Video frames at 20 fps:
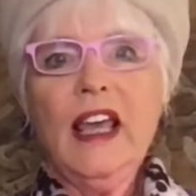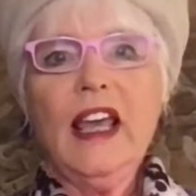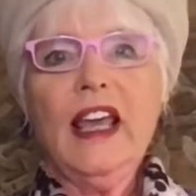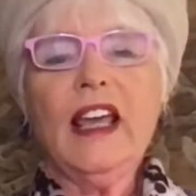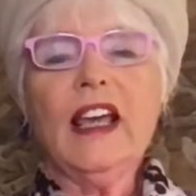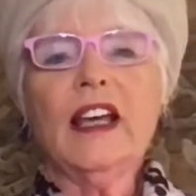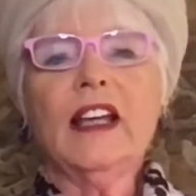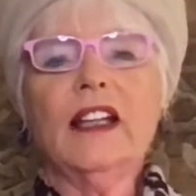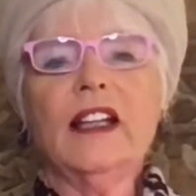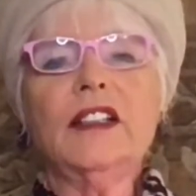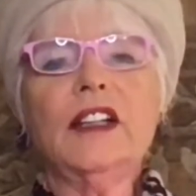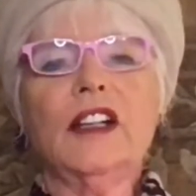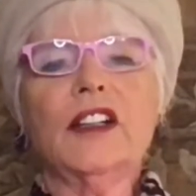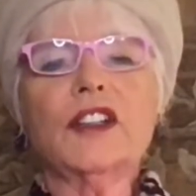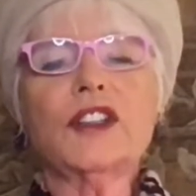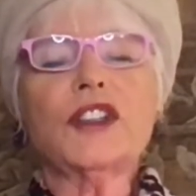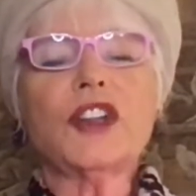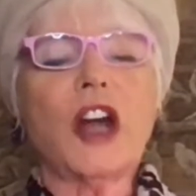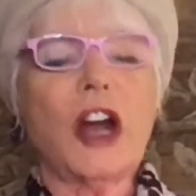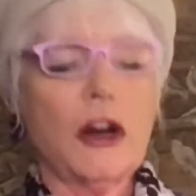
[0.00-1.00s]
And a
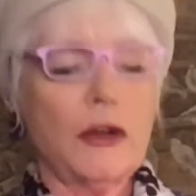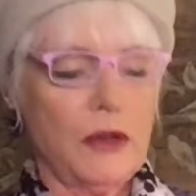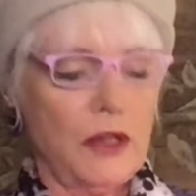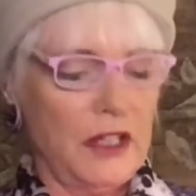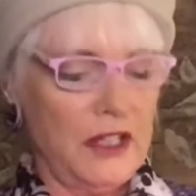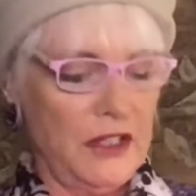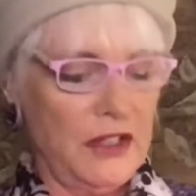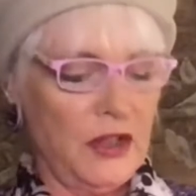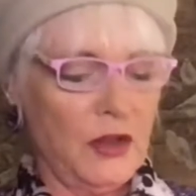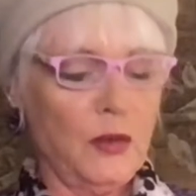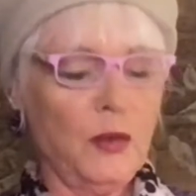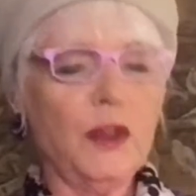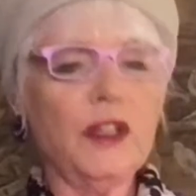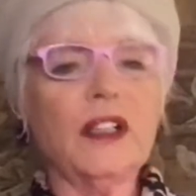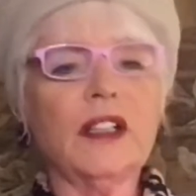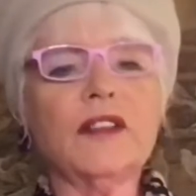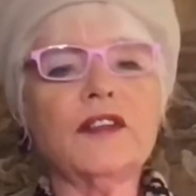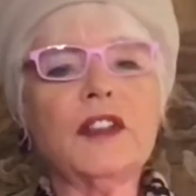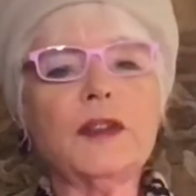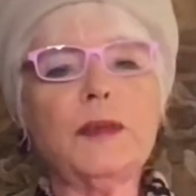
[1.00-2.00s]
chakra is a
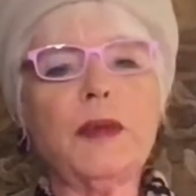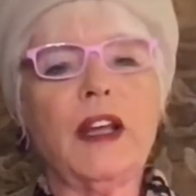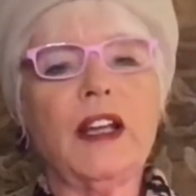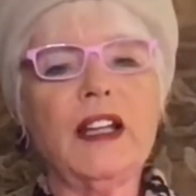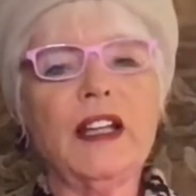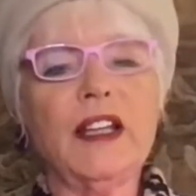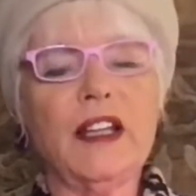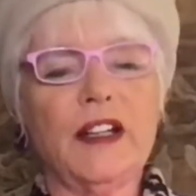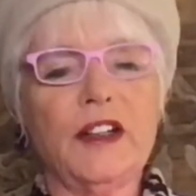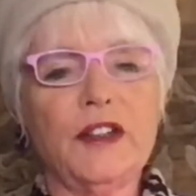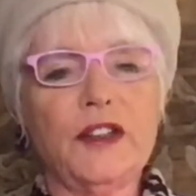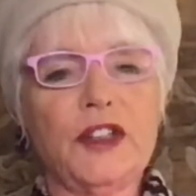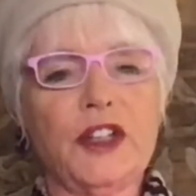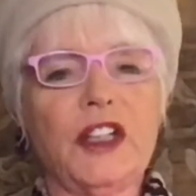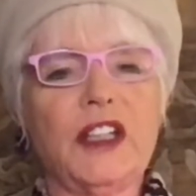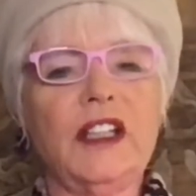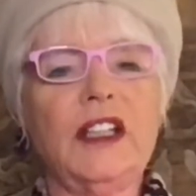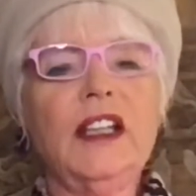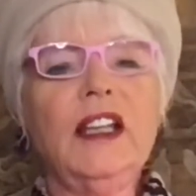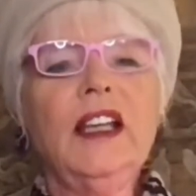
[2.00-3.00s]
wheel of spinning
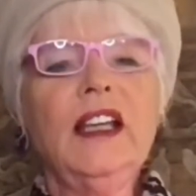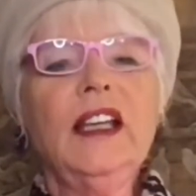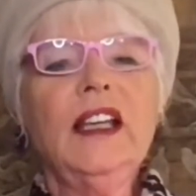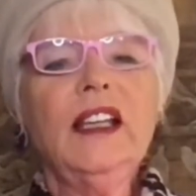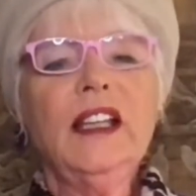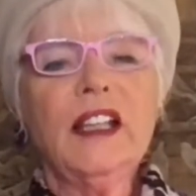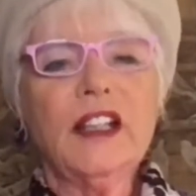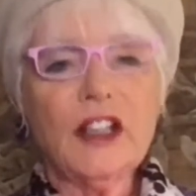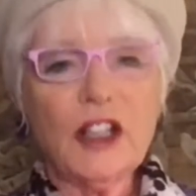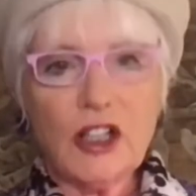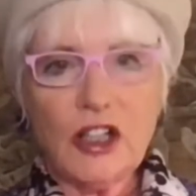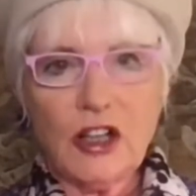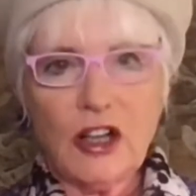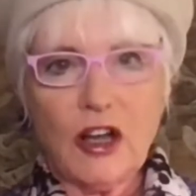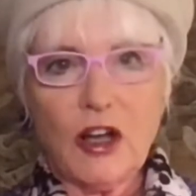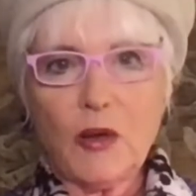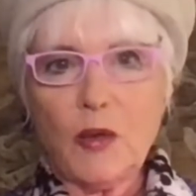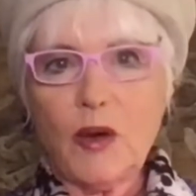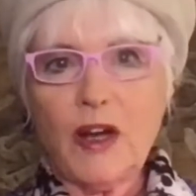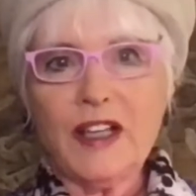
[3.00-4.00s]
energy in a
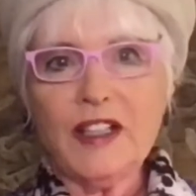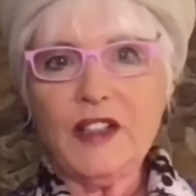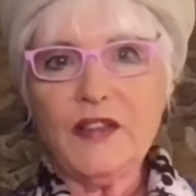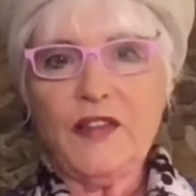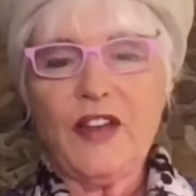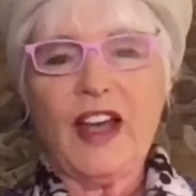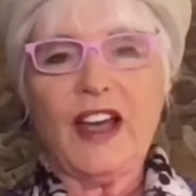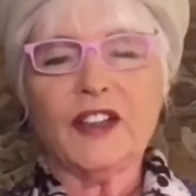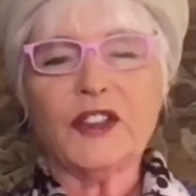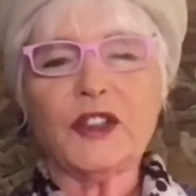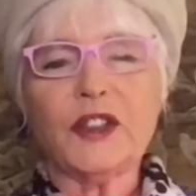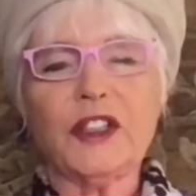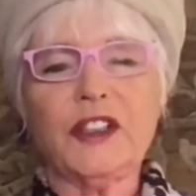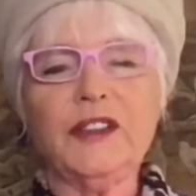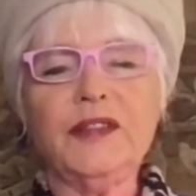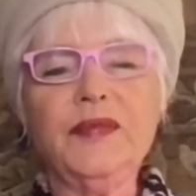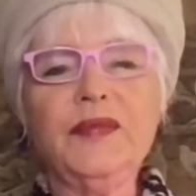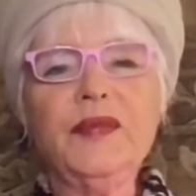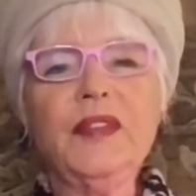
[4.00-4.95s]
clockwise fashion.